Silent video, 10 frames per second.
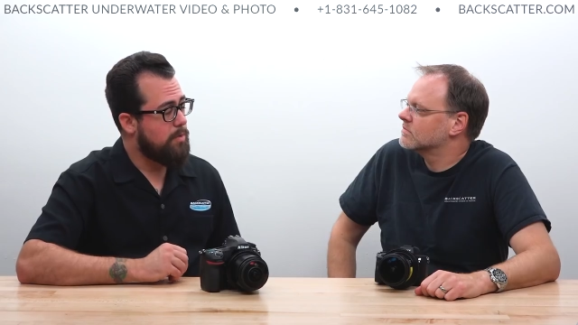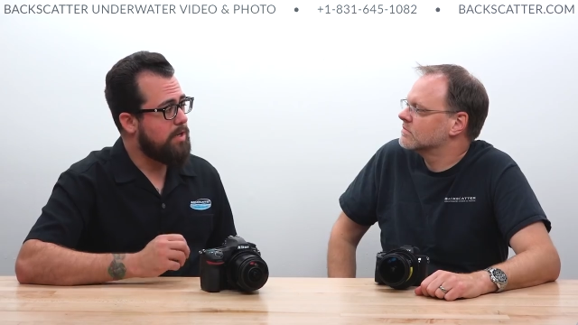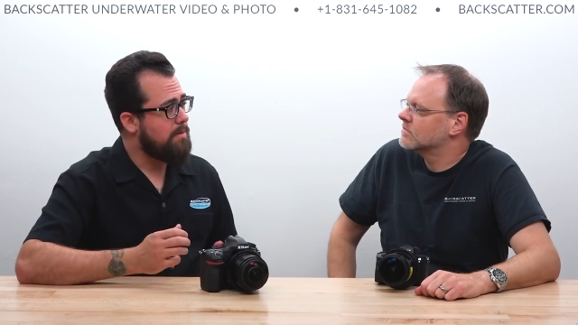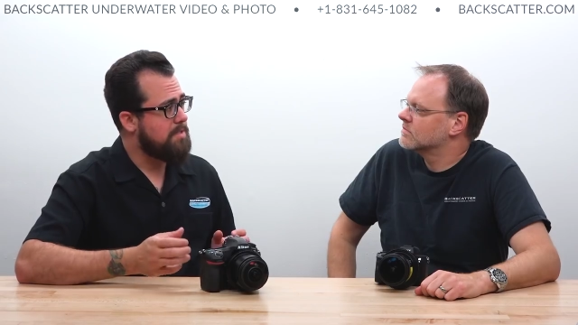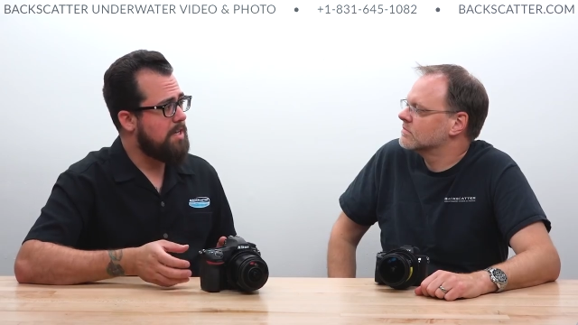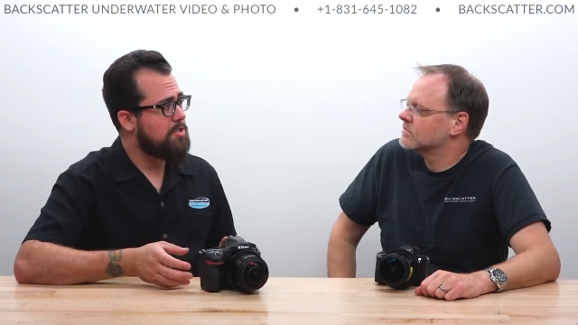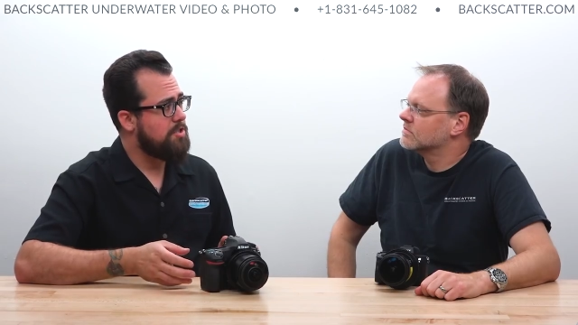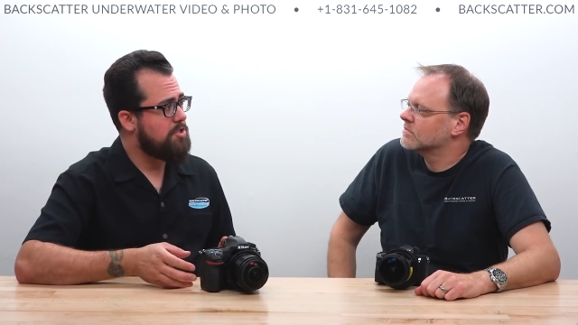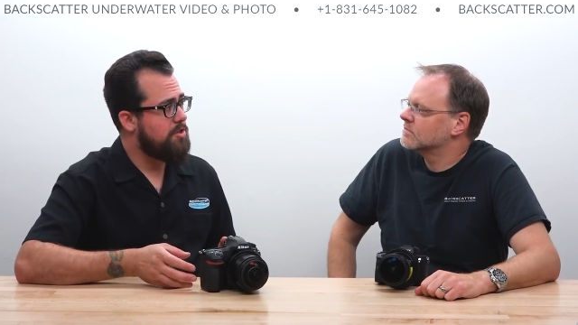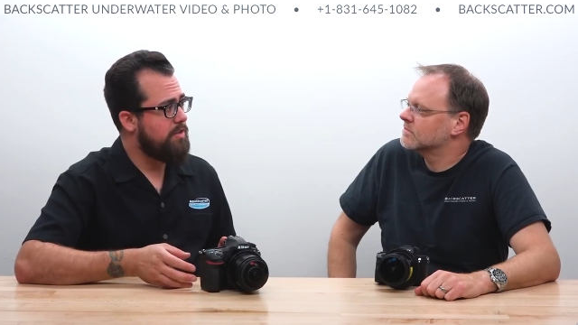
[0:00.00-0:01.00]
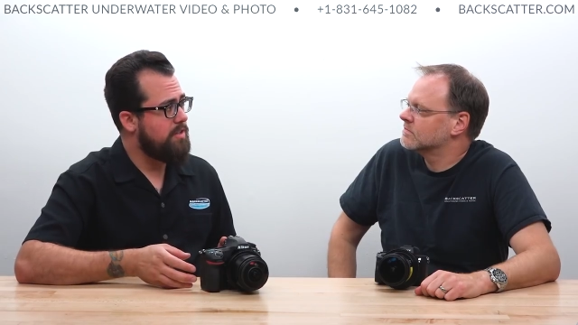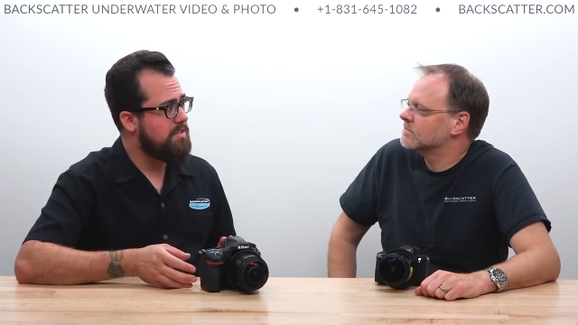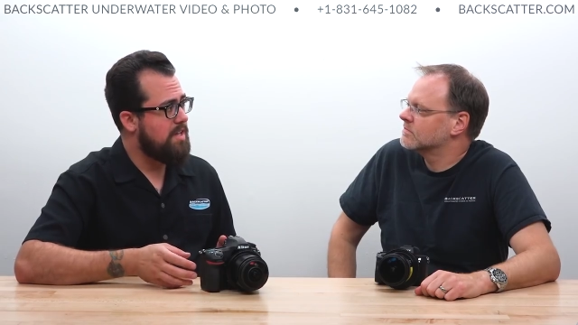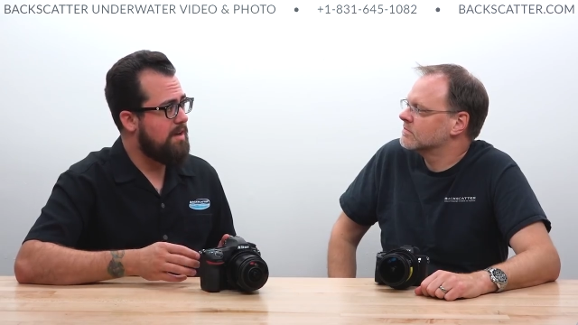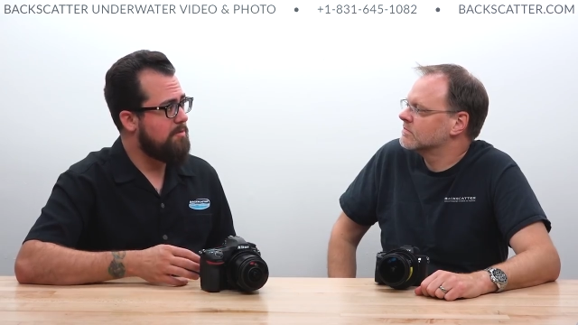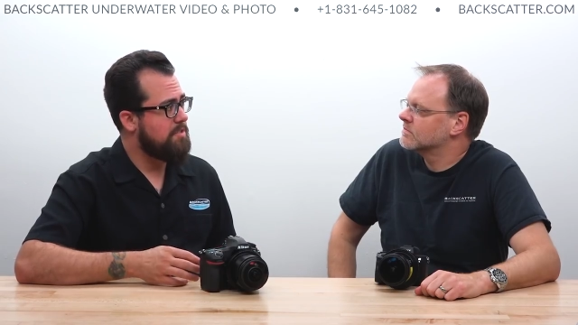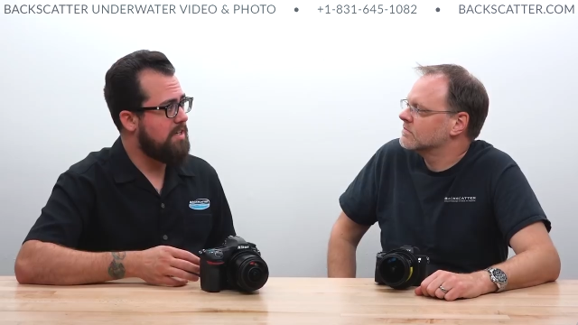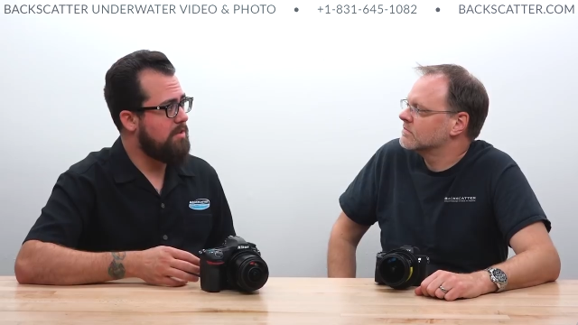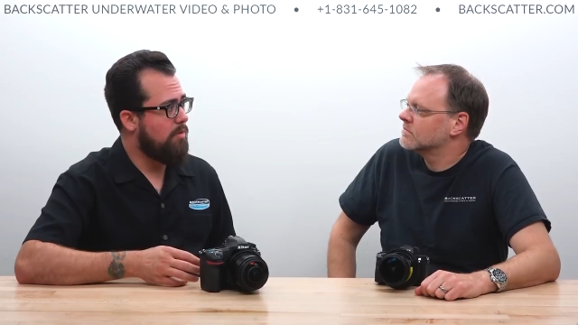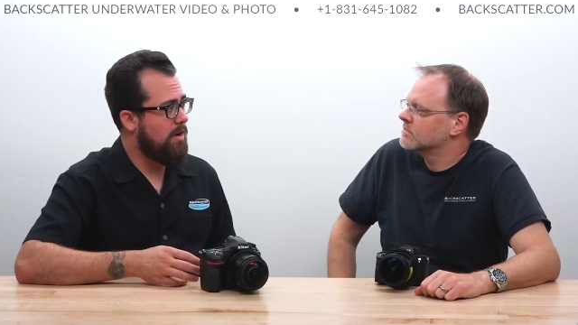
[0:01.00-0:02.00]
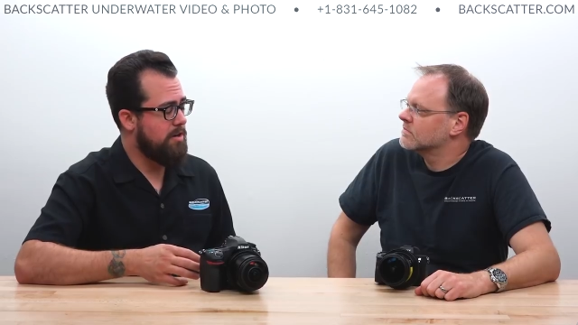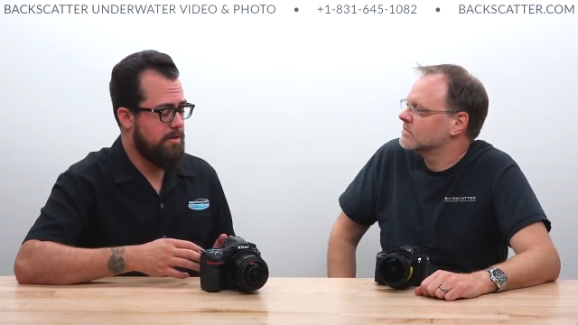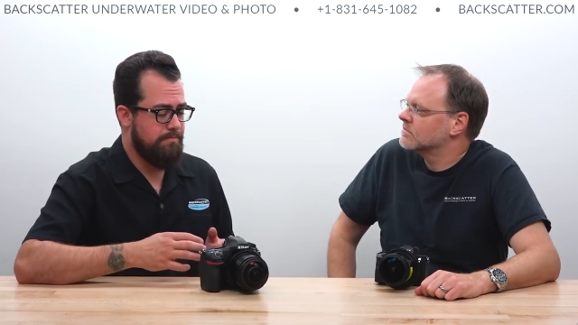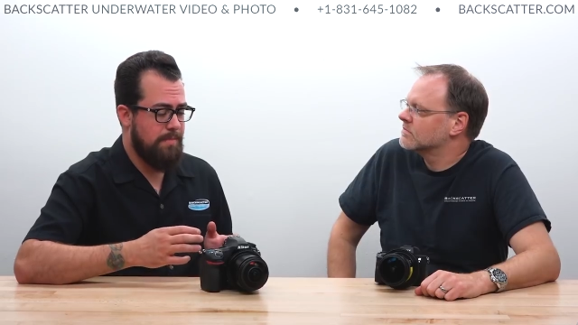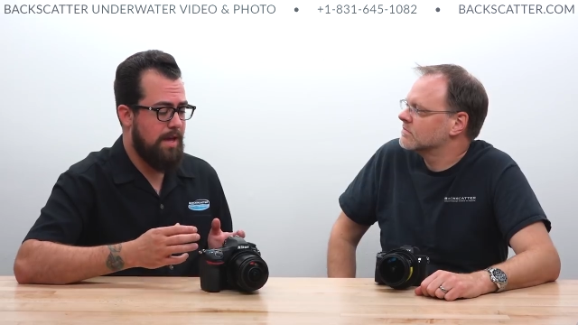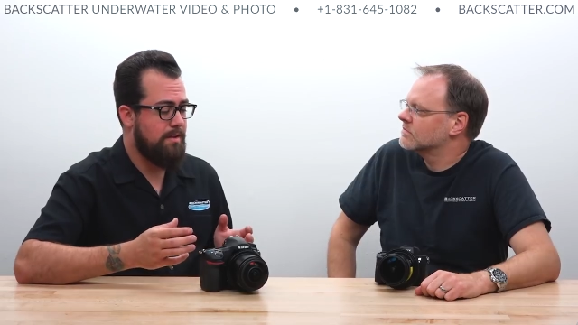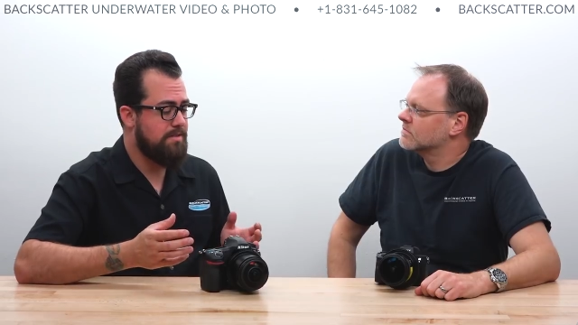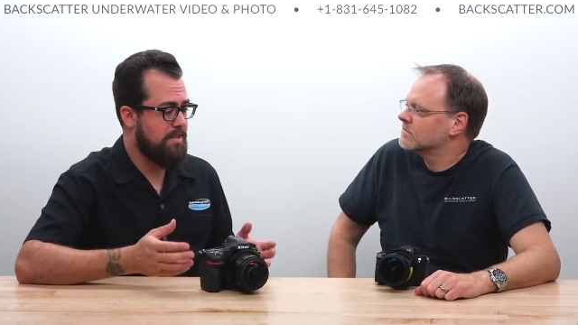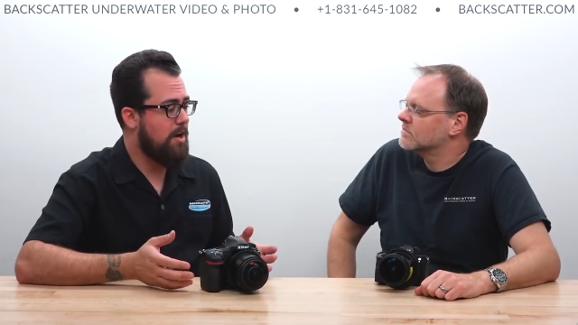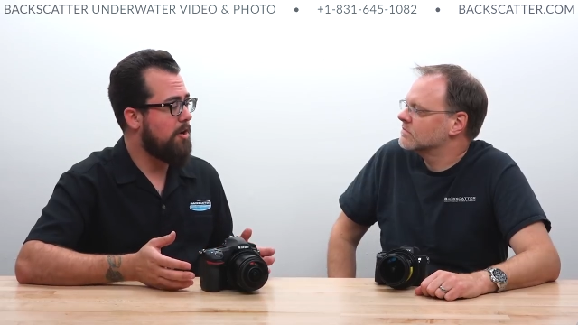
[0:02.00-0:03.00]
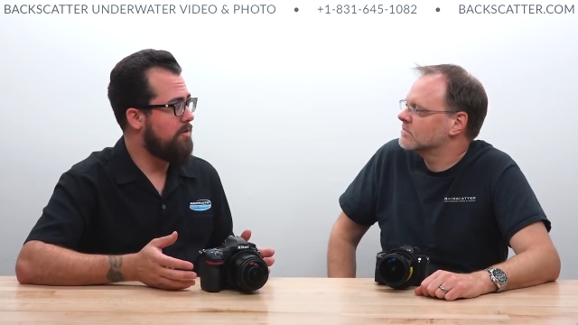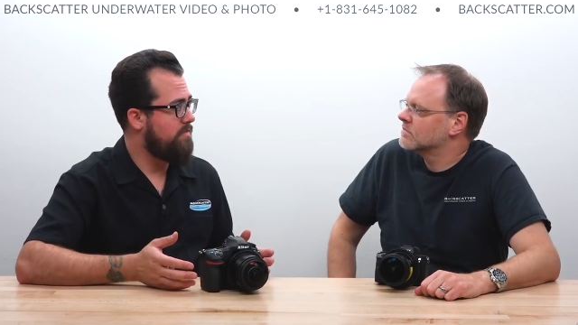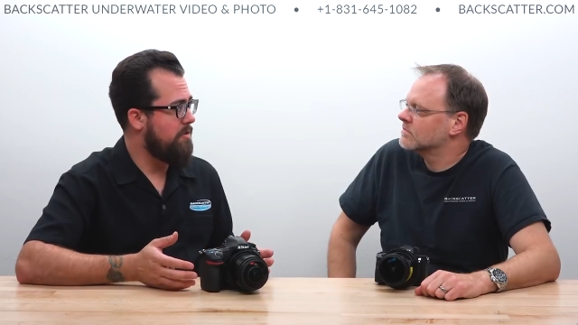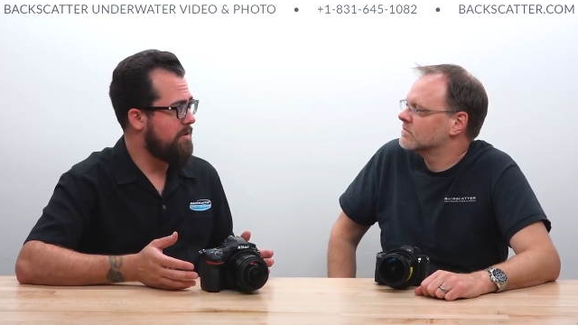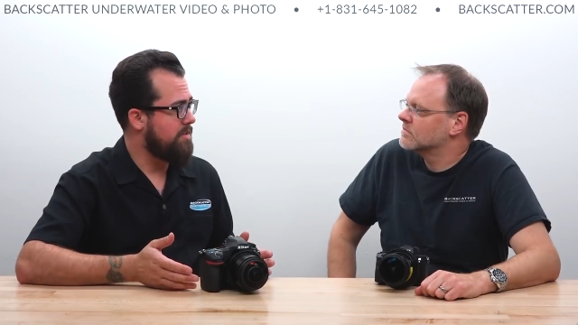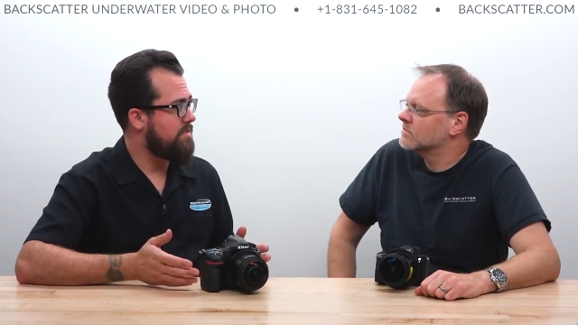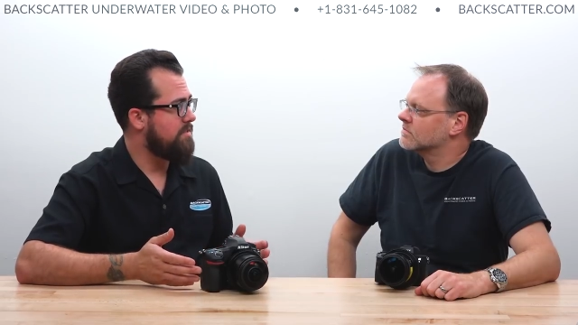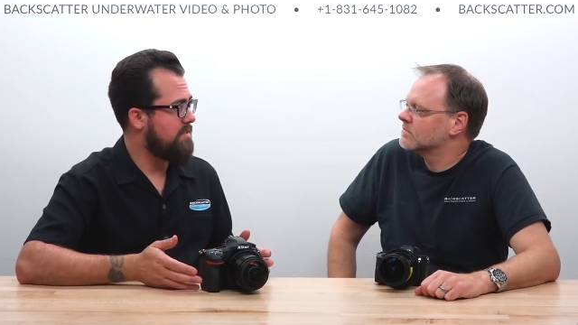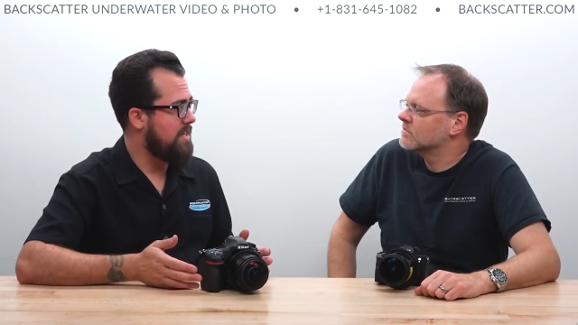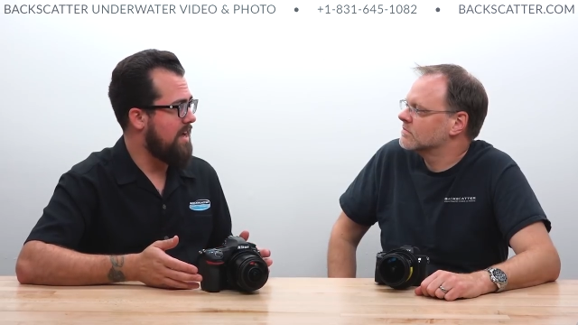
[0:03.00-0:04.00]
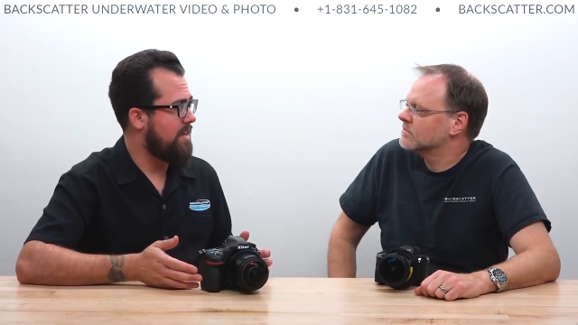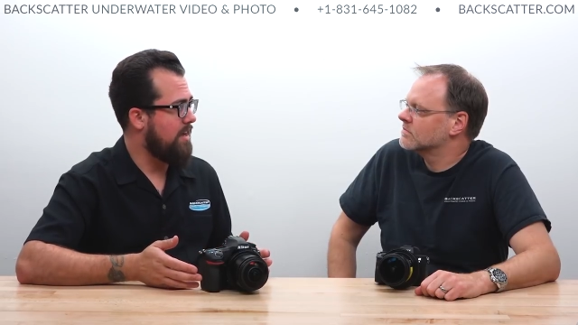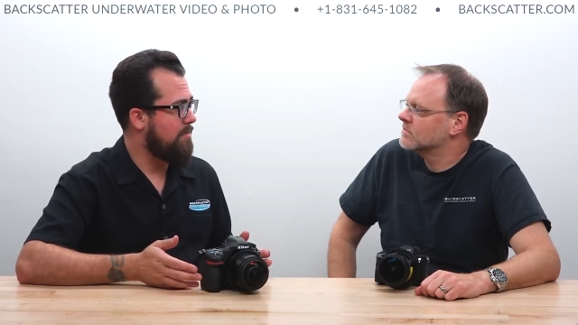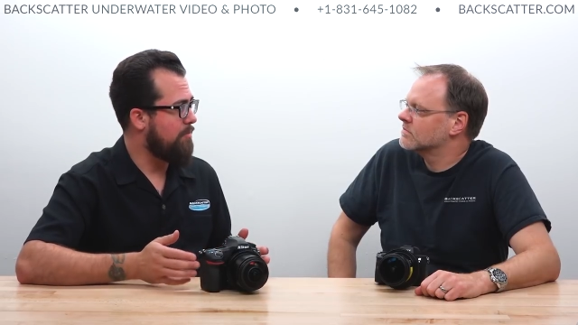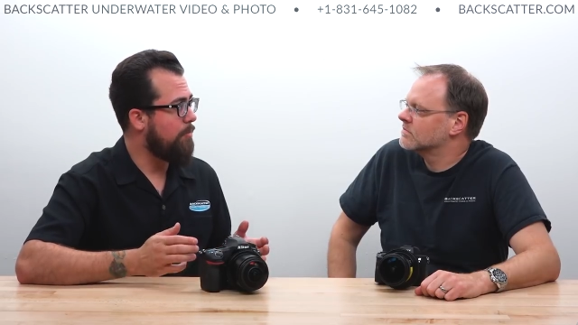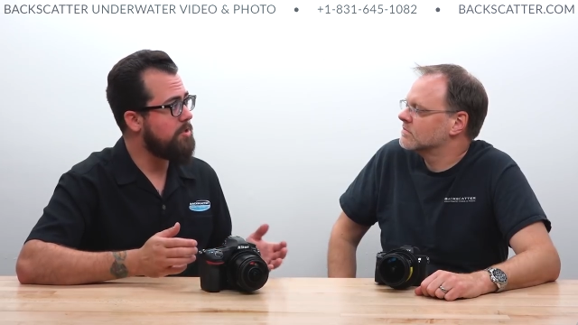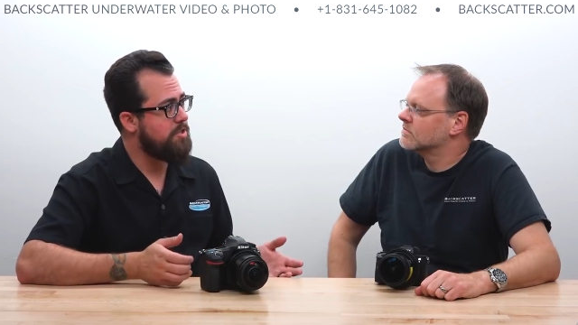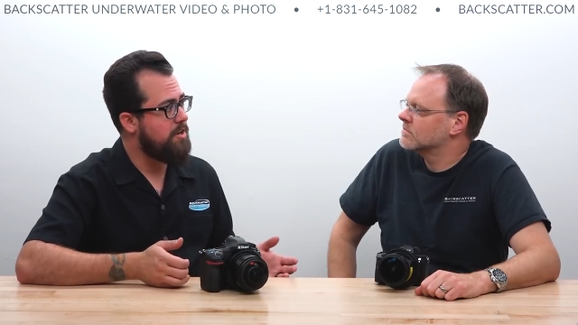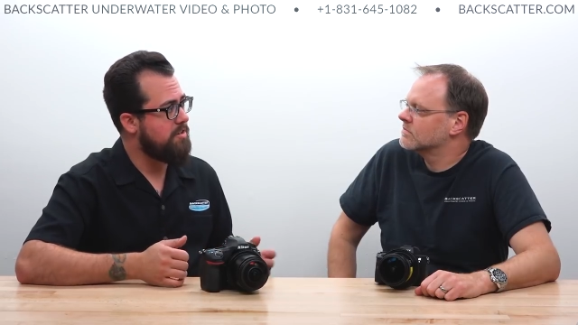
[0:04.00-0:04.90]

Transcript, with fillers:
Speaker 1: So when it comes to actually shooting these cameras in the water, how does the autofocus stack up?